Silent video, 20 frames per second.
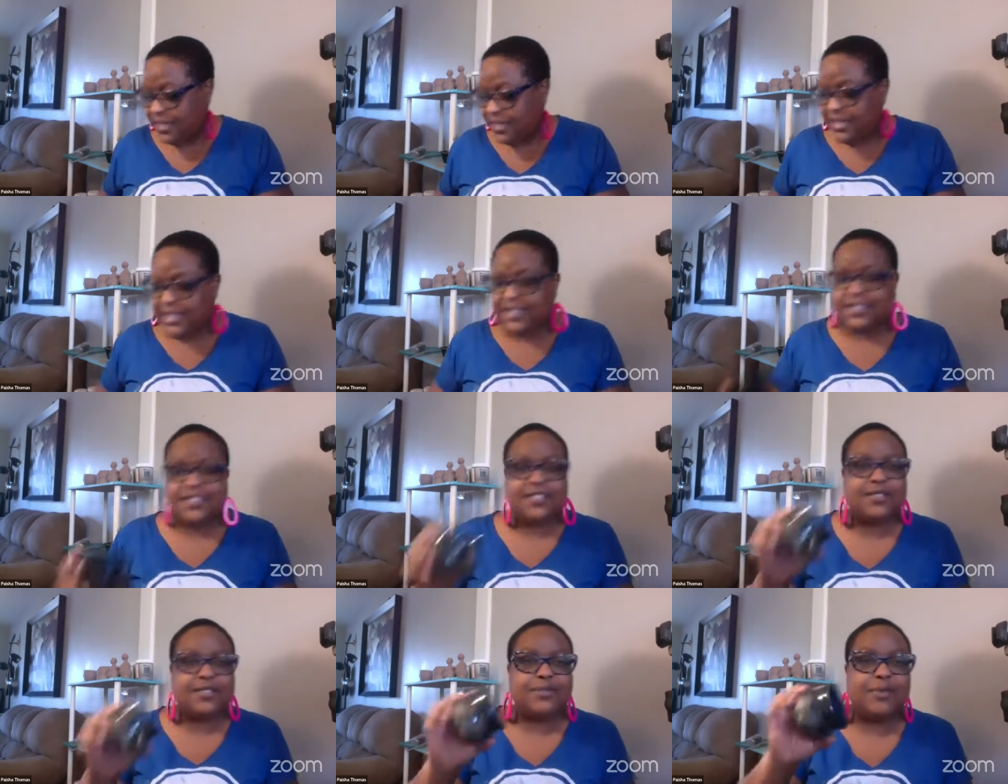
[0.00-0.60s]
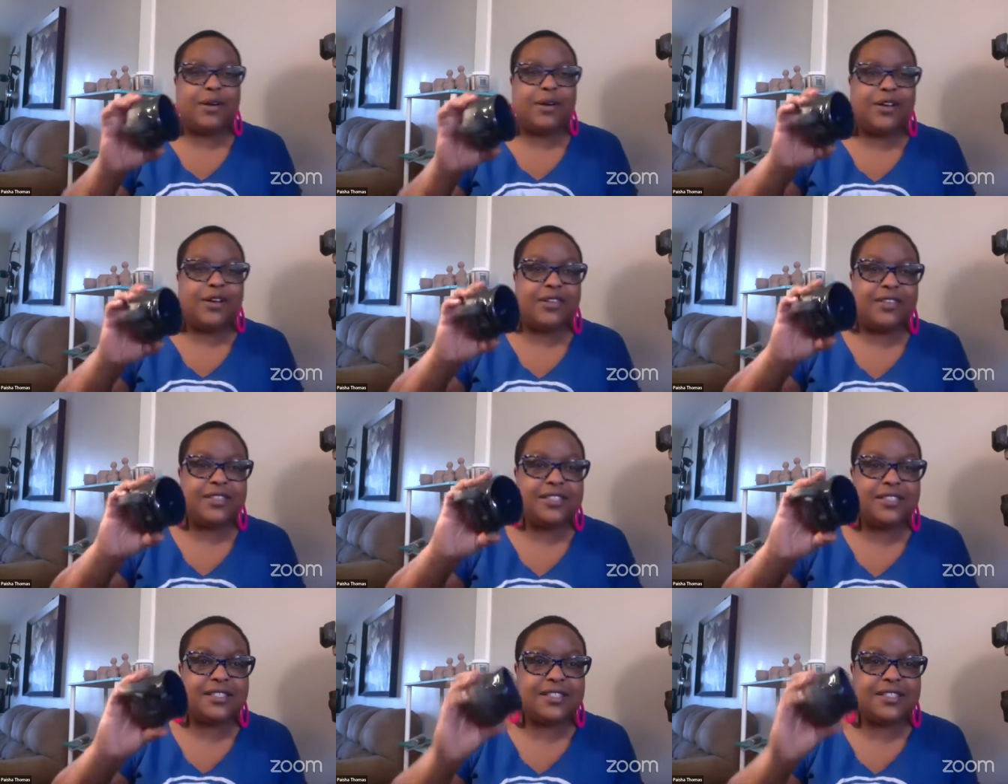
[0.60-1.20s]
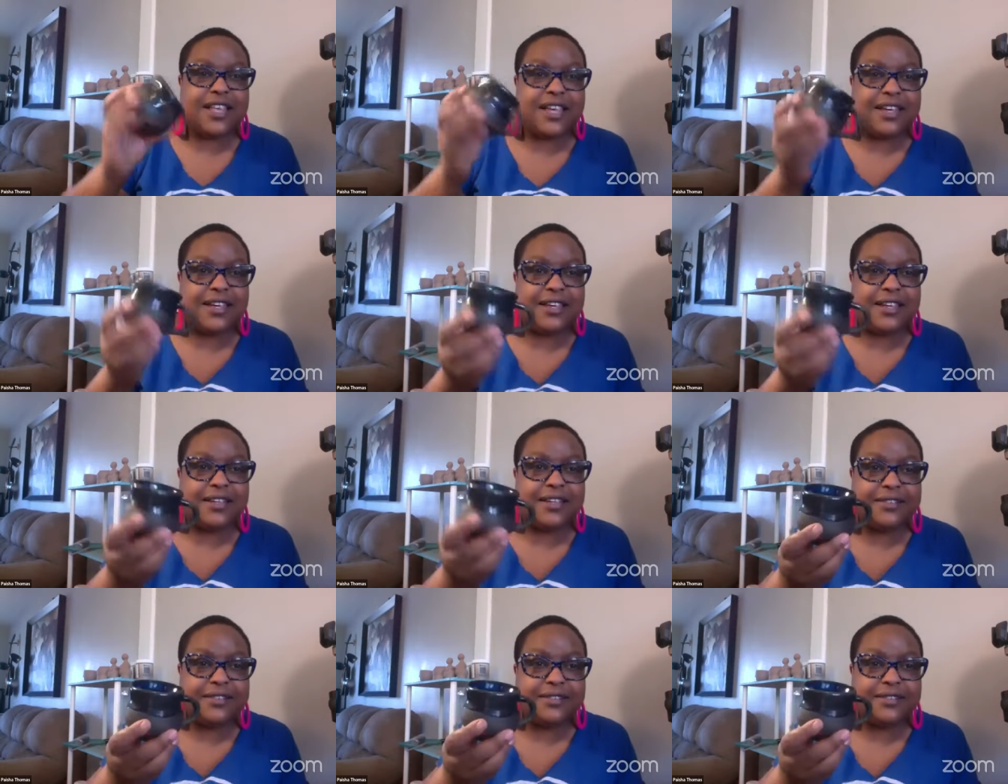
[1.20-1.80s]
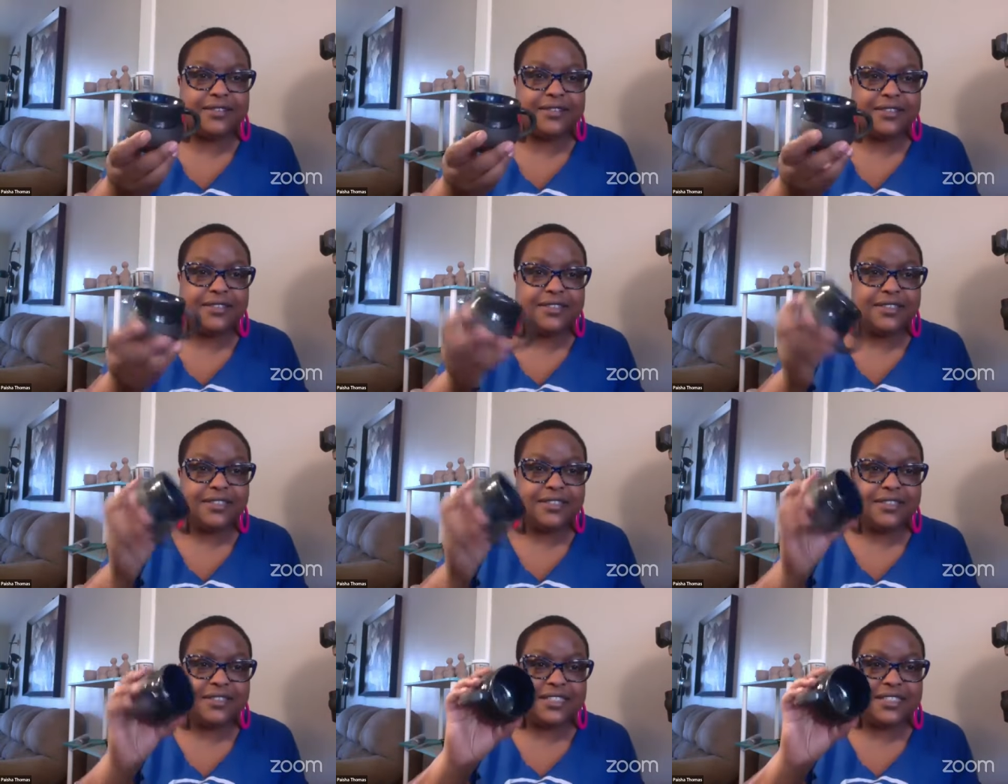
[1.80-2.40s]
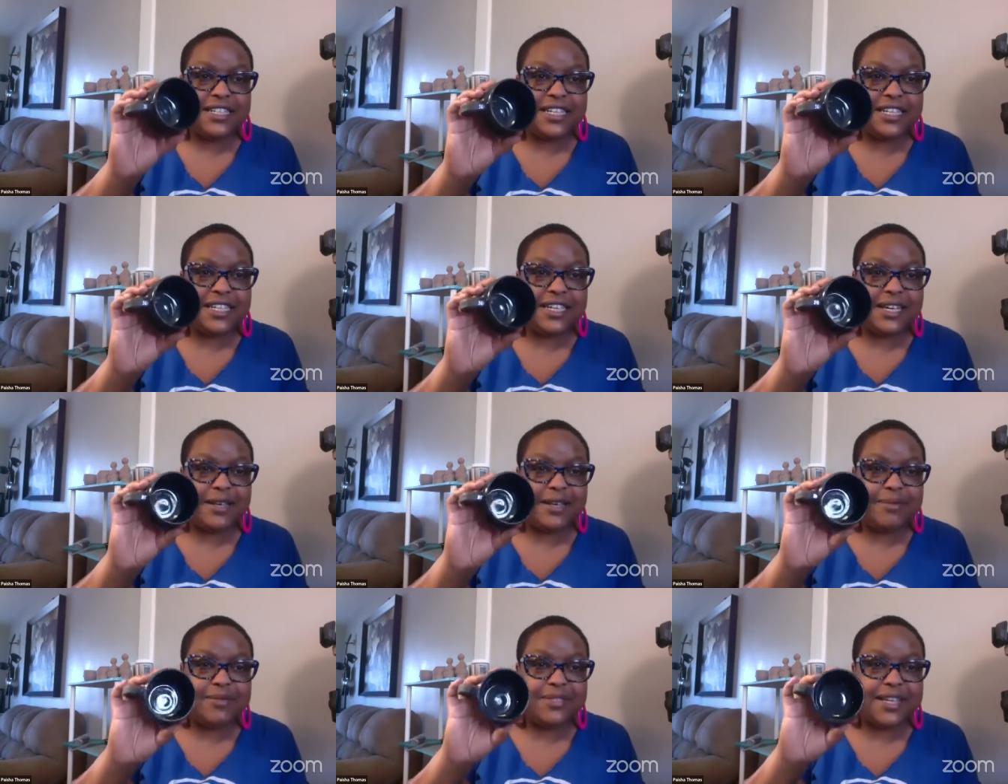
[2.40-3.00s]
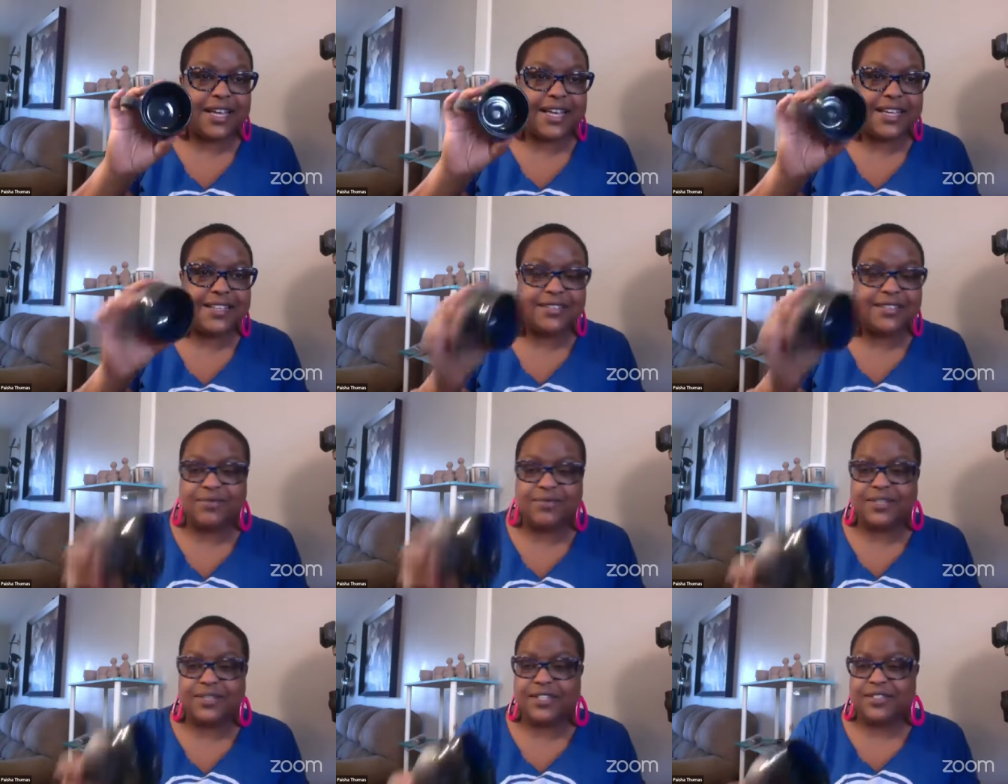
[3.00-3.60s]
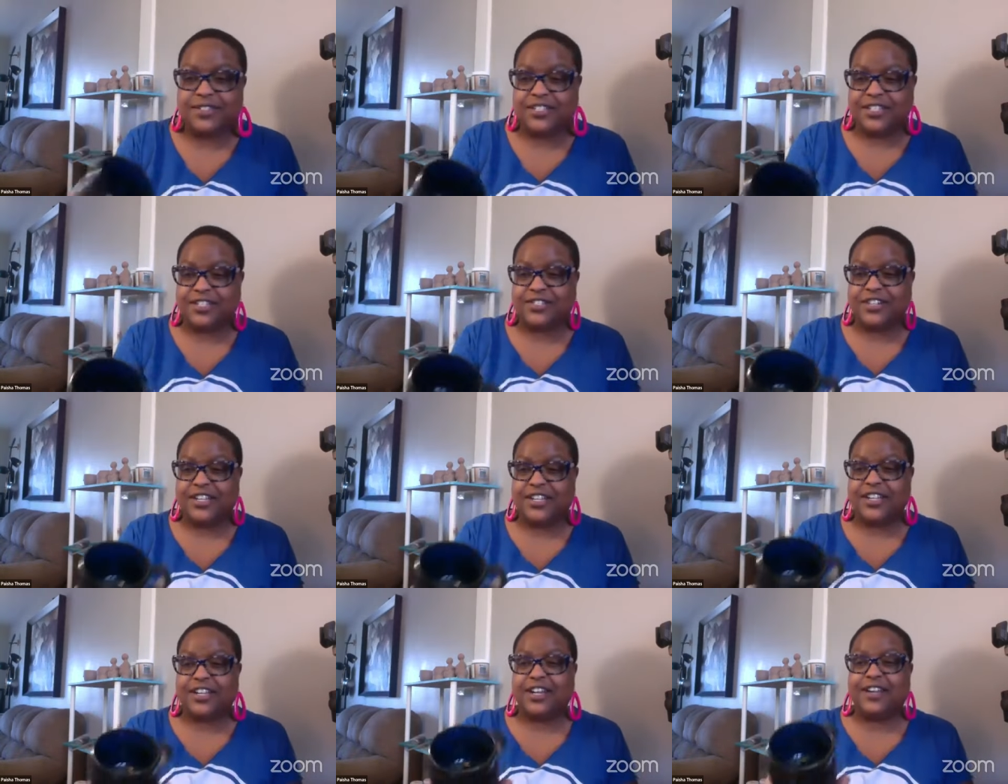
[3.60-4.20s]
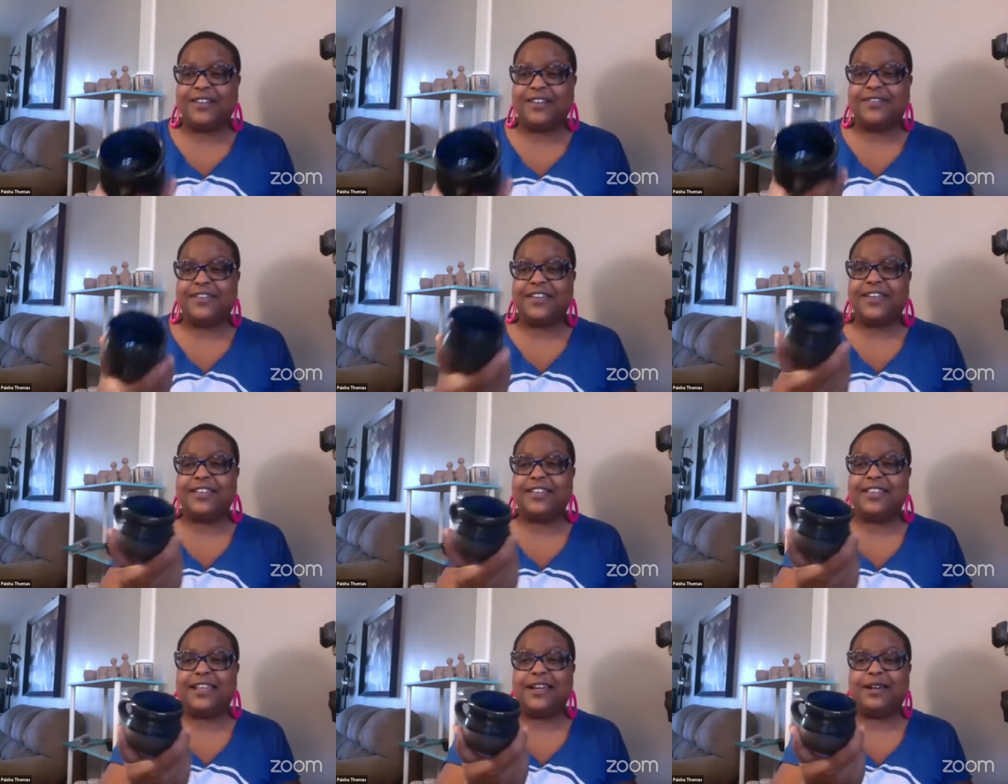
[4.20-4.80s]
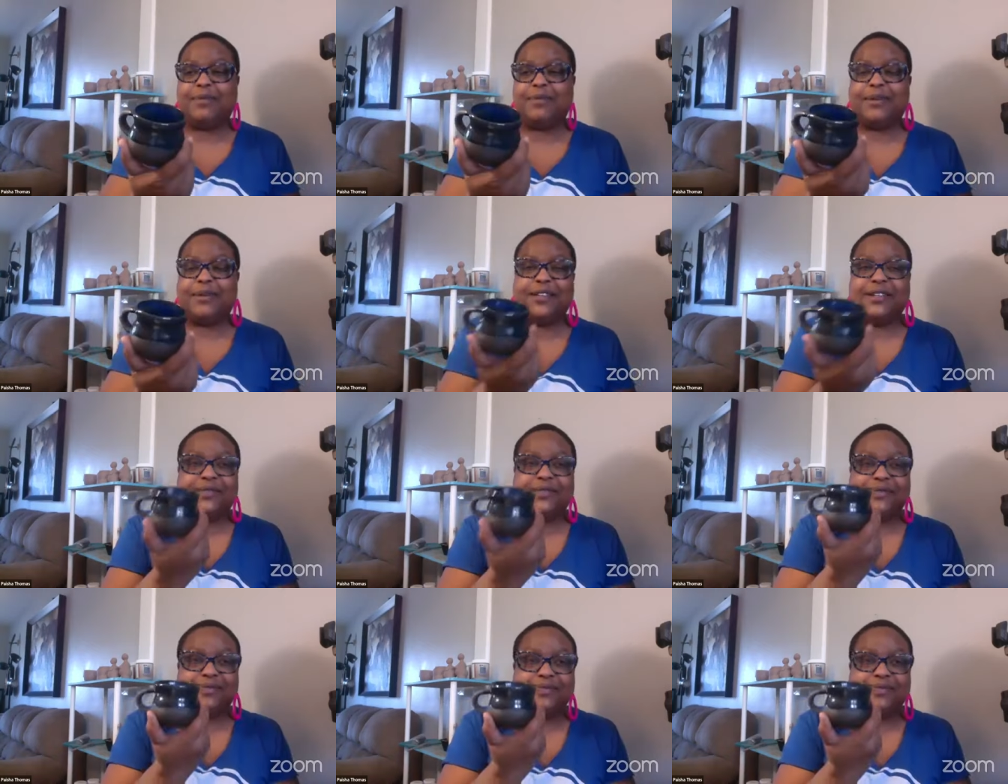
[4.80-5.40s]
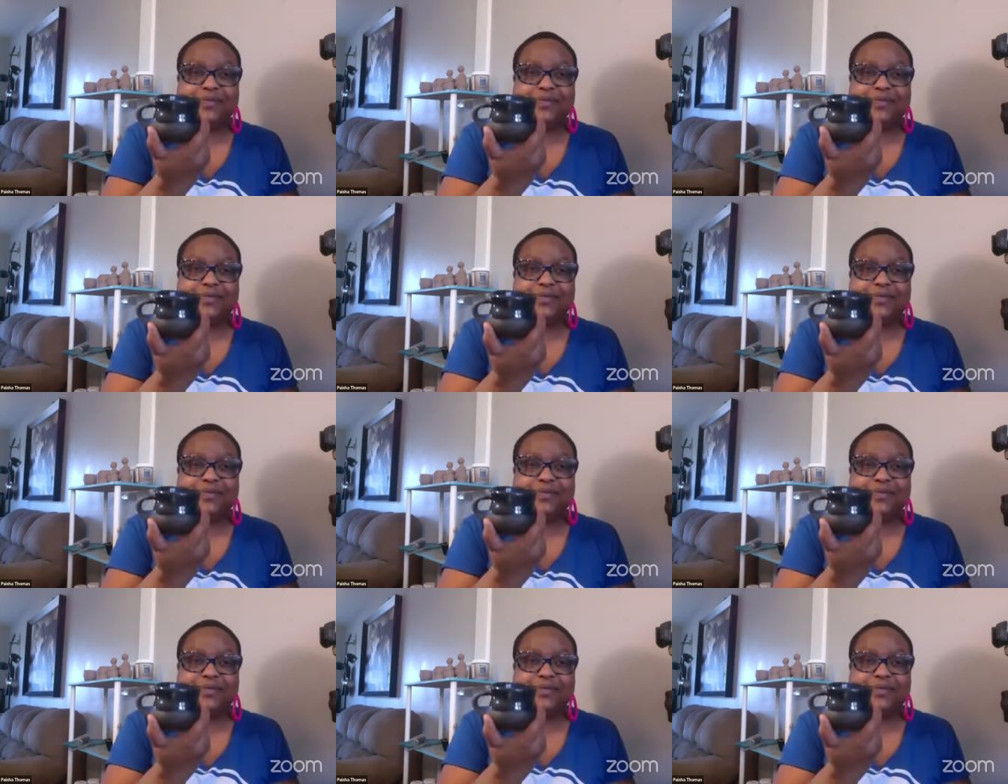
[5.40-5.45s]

It's small. This is like a teacup size, and we usually drink coffee in there, but